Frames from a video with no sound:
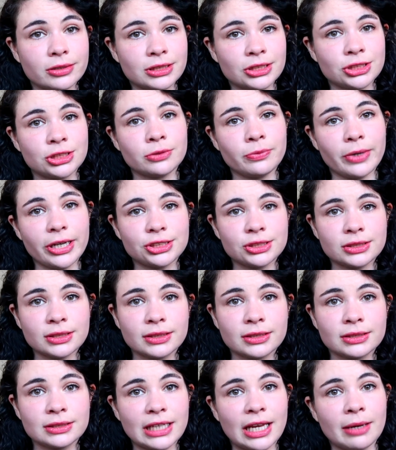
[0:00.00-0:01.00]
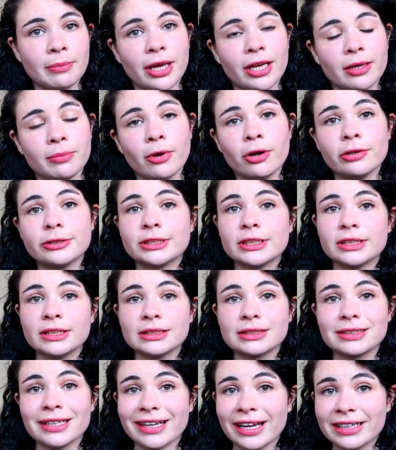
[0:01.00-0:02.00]
situations and my
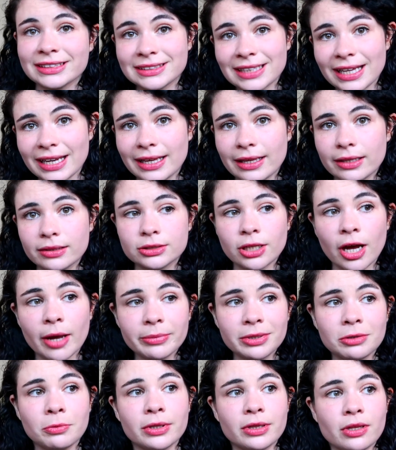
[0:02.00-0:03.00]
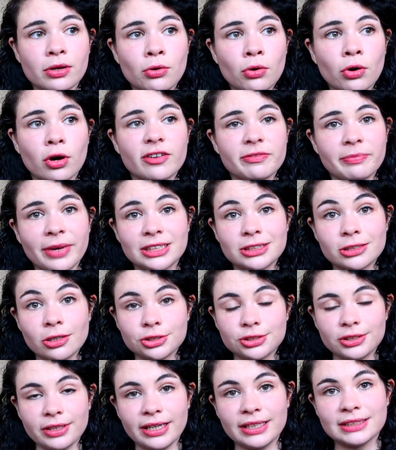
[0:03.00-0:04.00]
emotions. Like I said, it taught me what the core of my
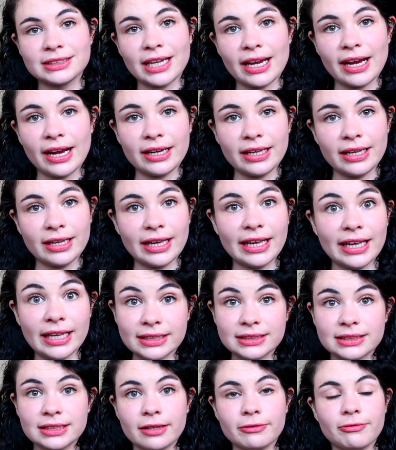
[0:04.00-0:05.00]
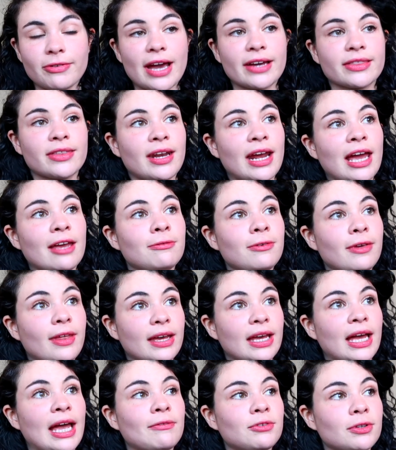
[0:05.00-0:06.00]
social anxiety is. The fact that I feel
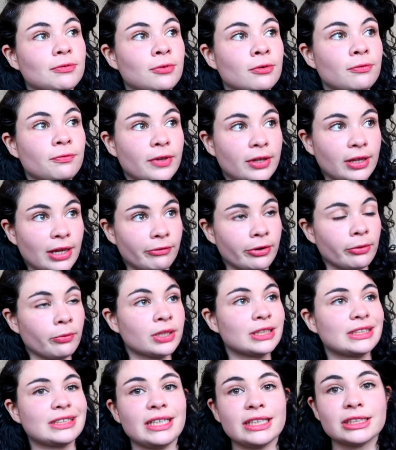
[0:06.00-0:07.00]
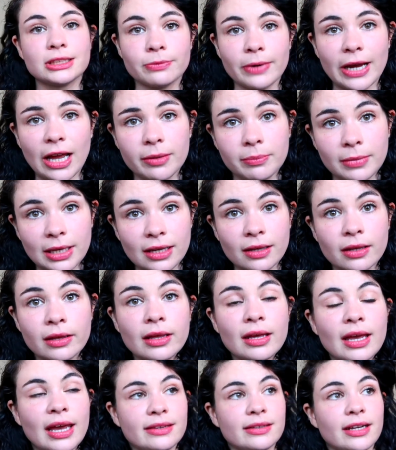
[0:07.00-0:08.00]
like I have to fulfill everyone's needs around me,
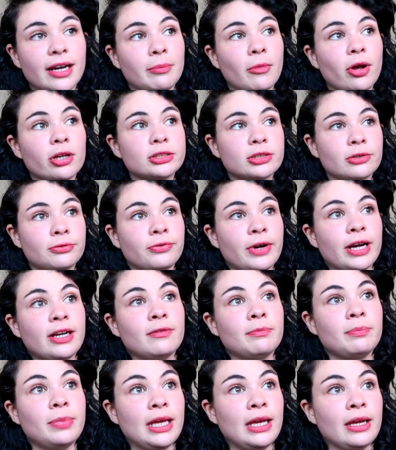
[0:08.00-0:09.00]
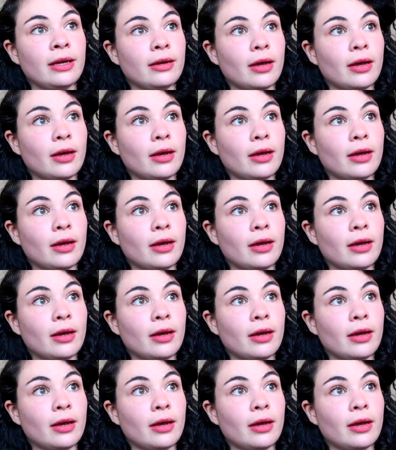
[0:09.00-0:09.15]
and that I'm also afraid of being